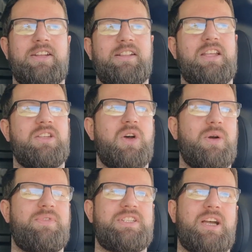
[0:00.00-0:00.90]
let you know
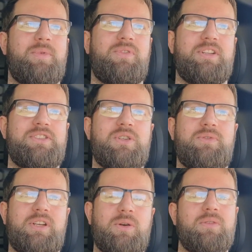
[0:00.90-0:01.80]
every time I release a new
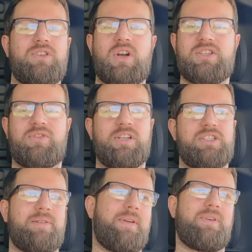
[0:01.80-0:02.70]
video. I try to
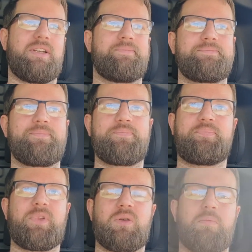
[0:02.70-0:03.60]
release them every
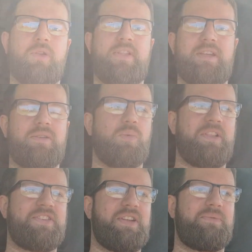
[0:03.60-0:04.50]
Monday,
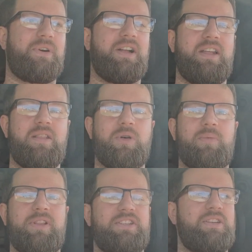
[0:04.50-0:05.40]
Wednesday, and Friday at the
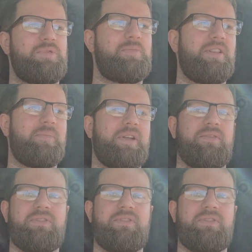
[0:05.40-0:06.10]
moment. That seems to be the bit of